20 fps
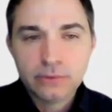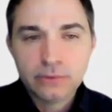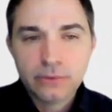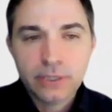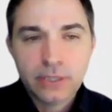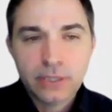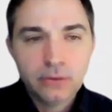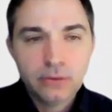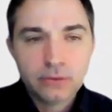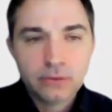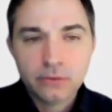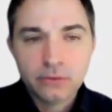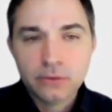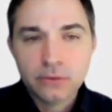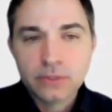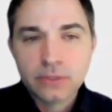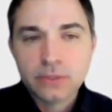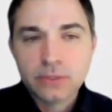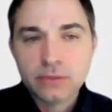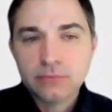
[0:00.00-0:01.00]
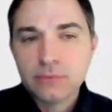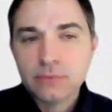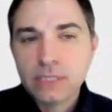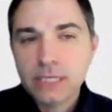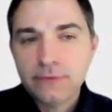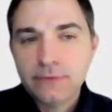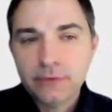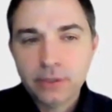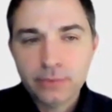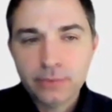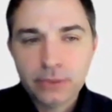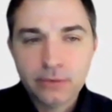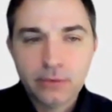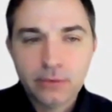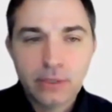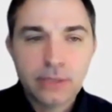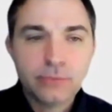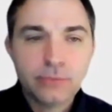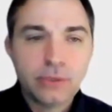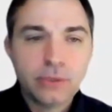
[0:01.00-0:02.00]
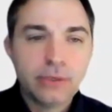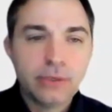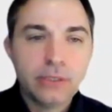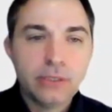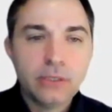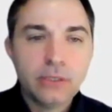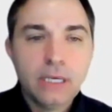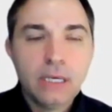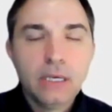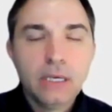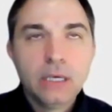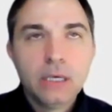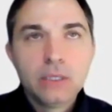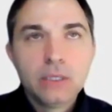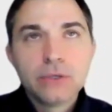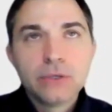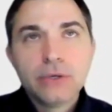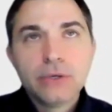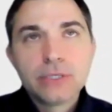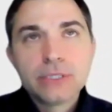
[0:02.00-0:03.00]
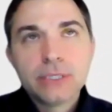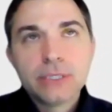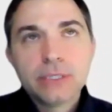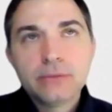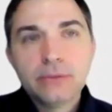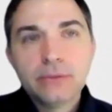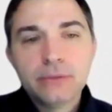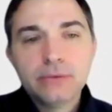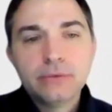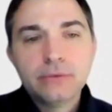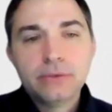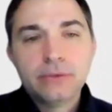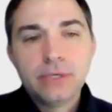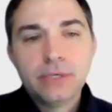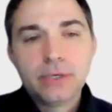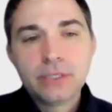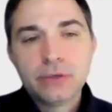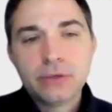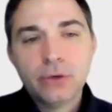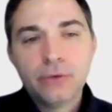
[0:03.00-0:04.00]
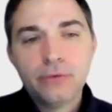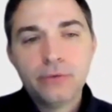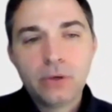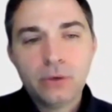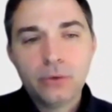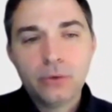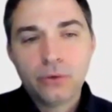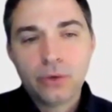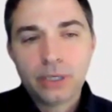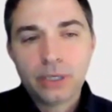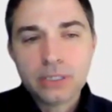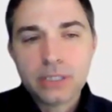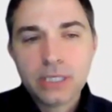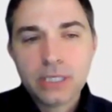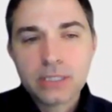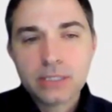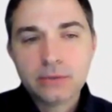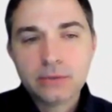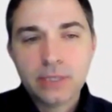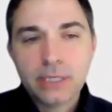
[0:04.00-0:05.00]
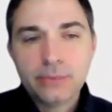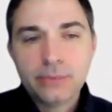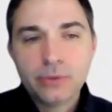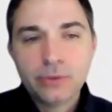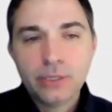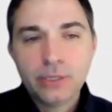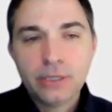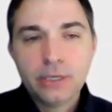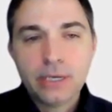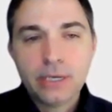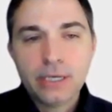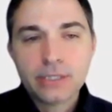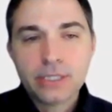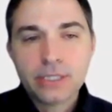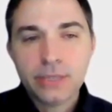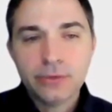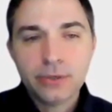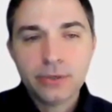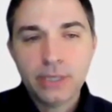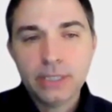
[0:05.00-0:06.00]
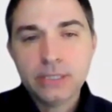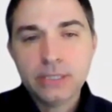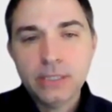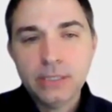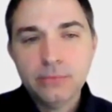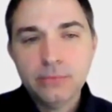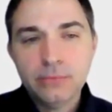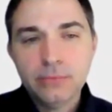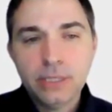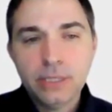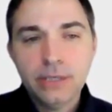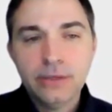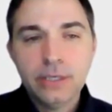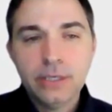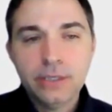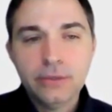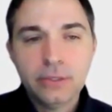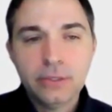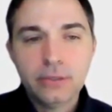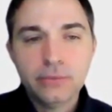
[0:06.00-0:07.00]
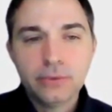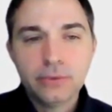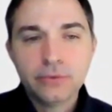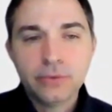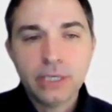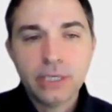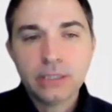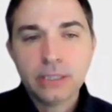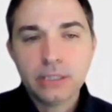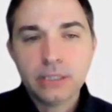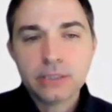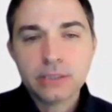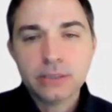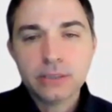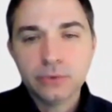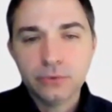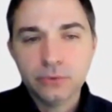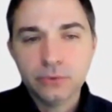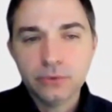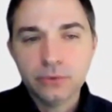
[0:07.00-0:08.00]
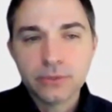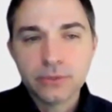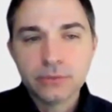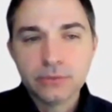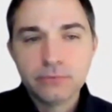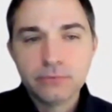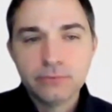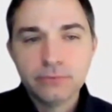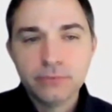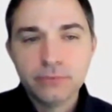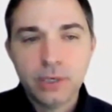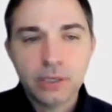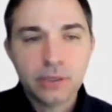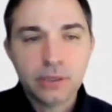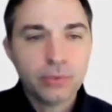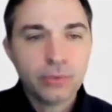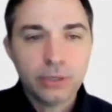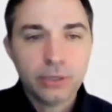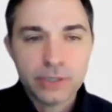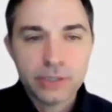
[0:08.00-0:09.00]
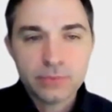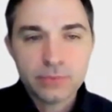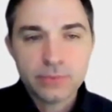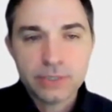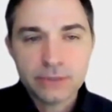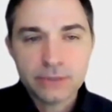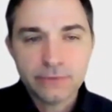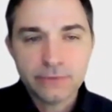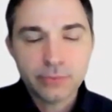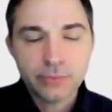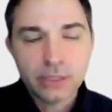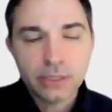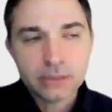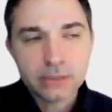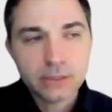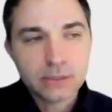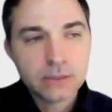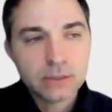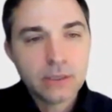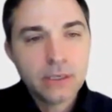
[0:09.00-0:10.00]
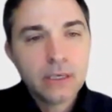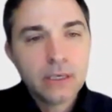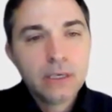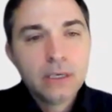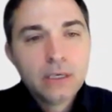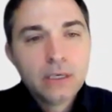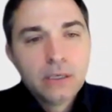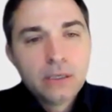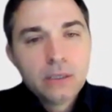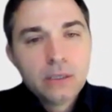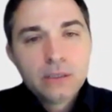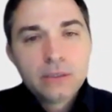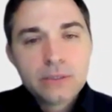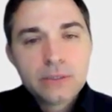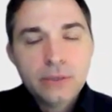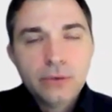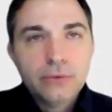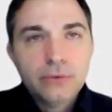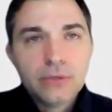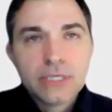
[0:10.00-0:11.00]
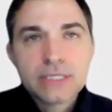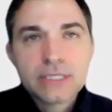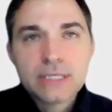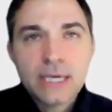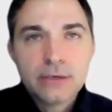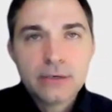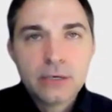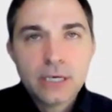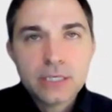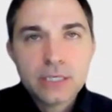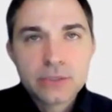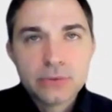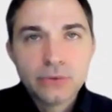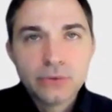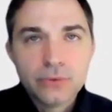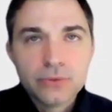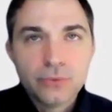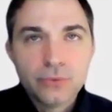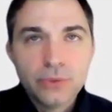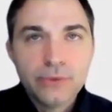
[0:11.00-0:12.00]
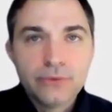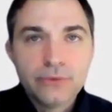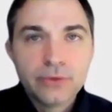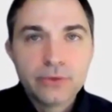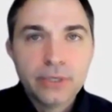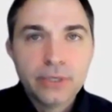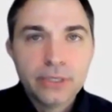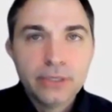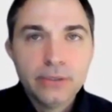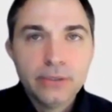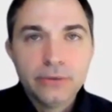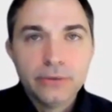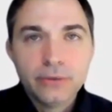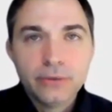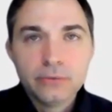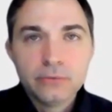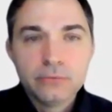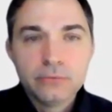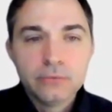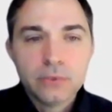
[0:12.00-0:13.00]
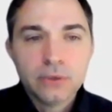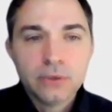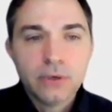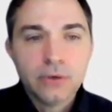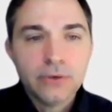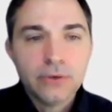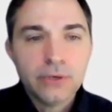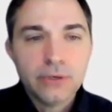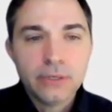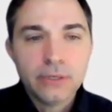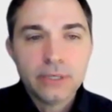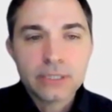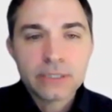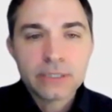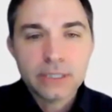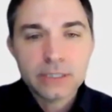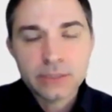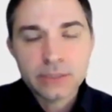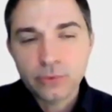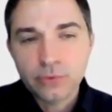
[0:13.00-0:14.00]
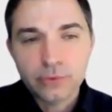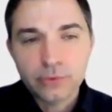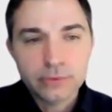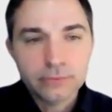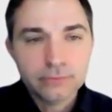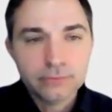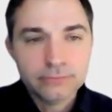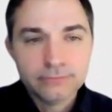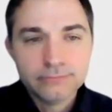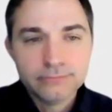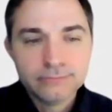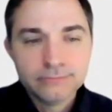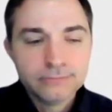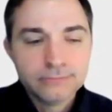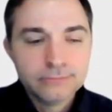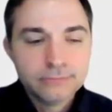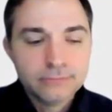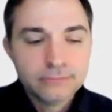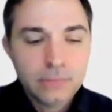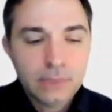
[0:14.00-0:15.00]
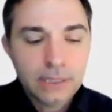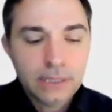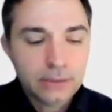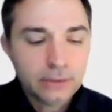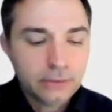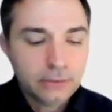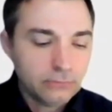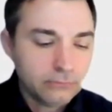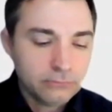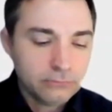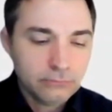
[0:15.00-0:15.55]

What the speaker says: Creating new tools, saving them into the library. So there's an overall organization library that I share with my team, and then you can create custom tools on a project specific basis. So the standardized tools that we've created are all there and accessible, and I can,